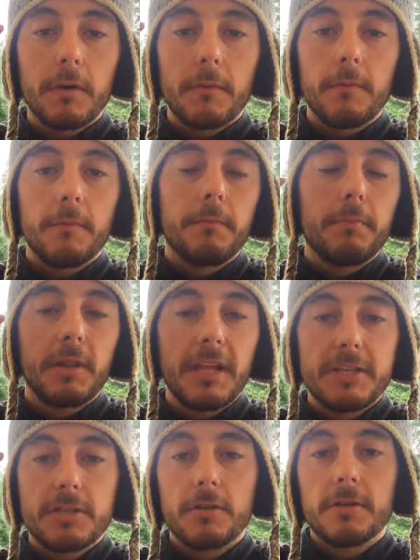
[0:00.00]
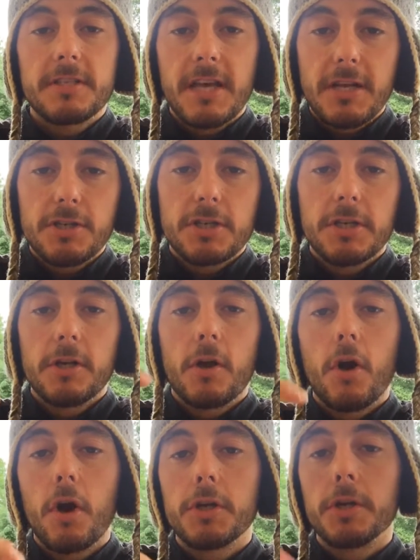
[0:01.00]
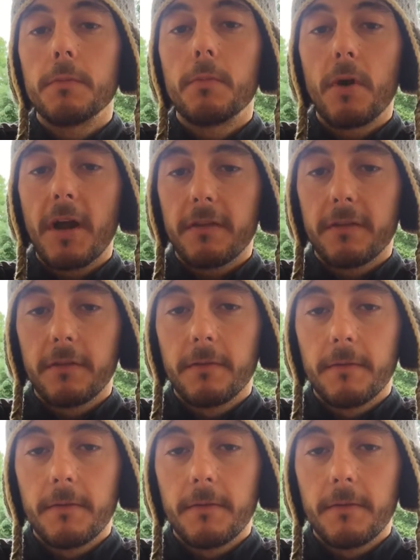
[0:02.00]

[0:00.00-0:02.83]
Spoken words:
to place your attention on your breath.